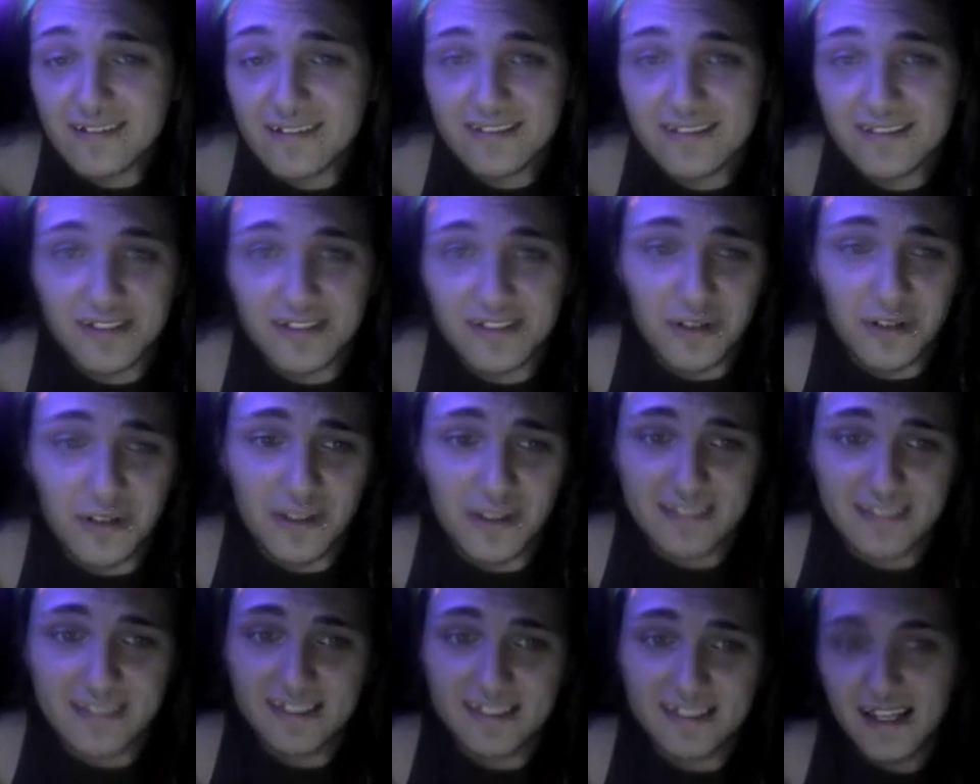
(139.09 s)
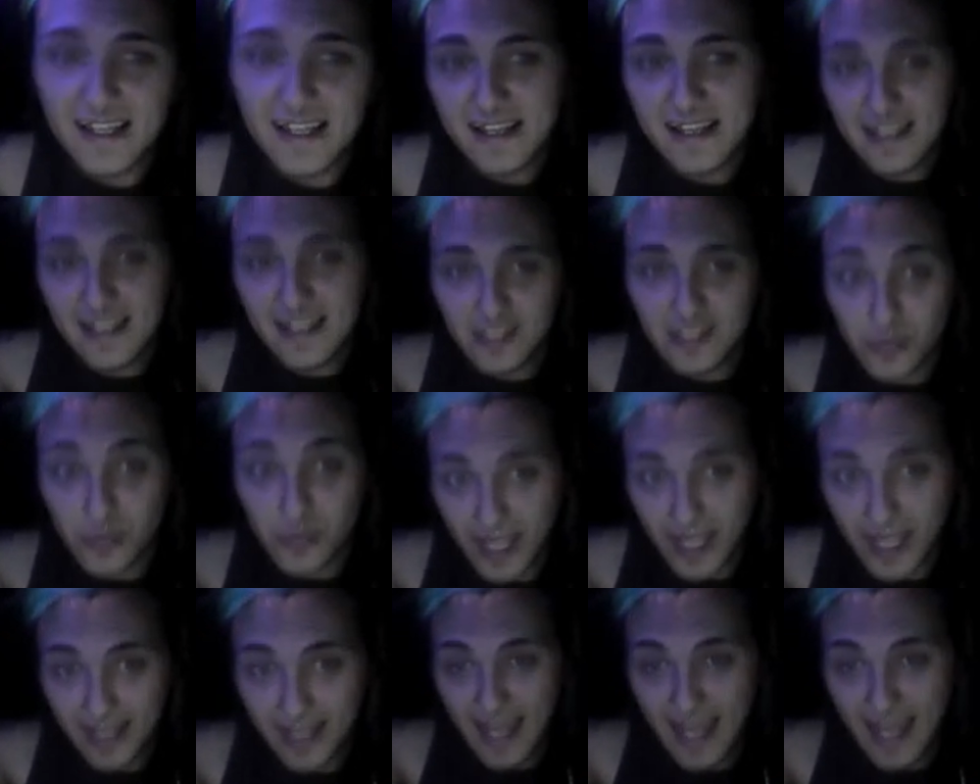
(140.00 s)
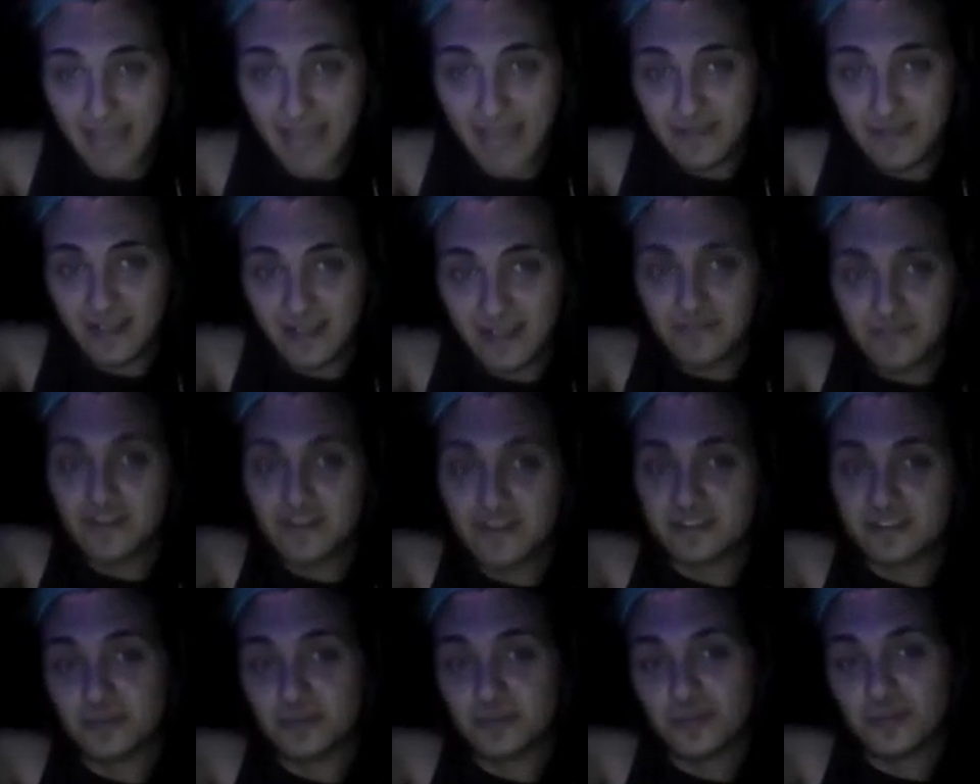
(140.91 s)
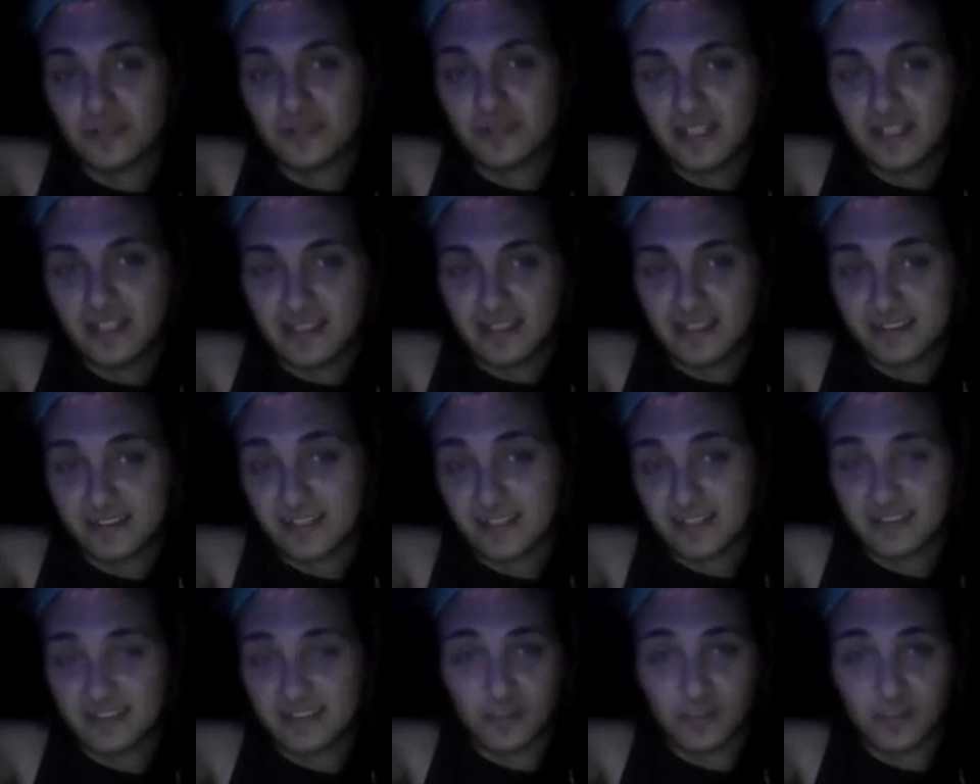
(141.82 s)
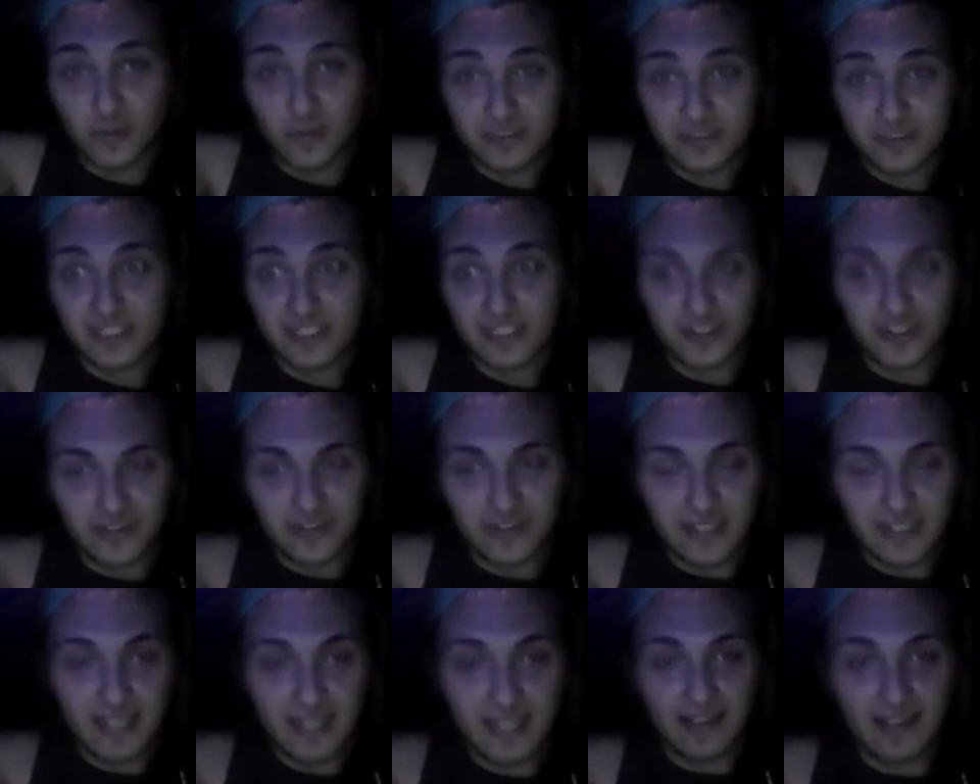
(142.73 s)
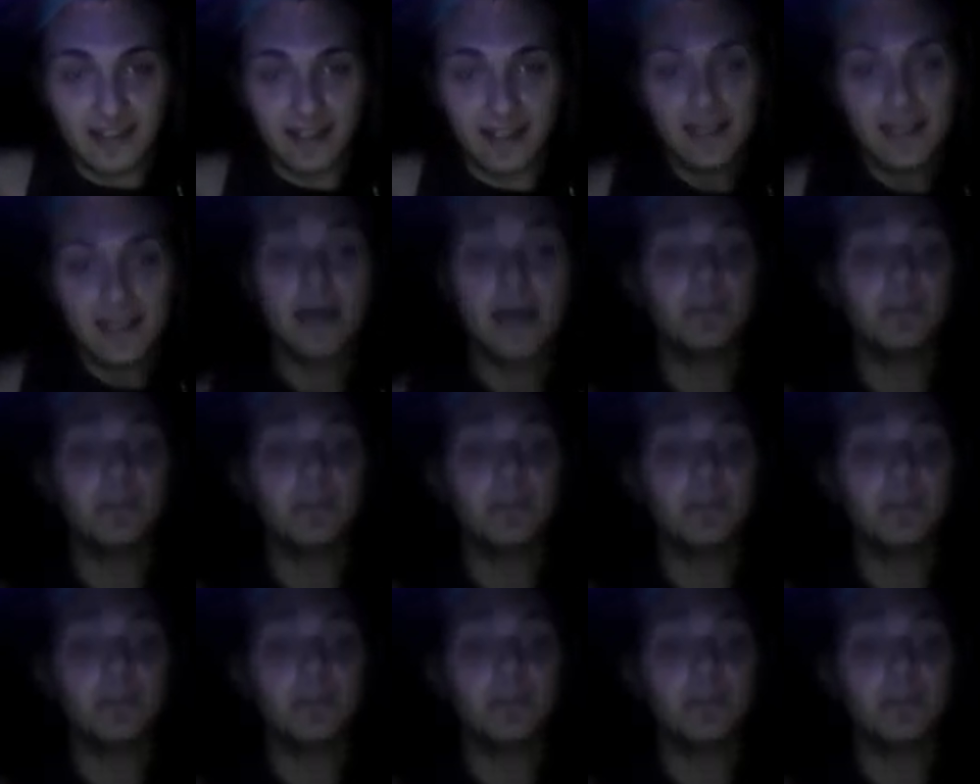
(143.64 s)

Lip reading: So you can have it invisible in the sense that you won't see it during the daylight.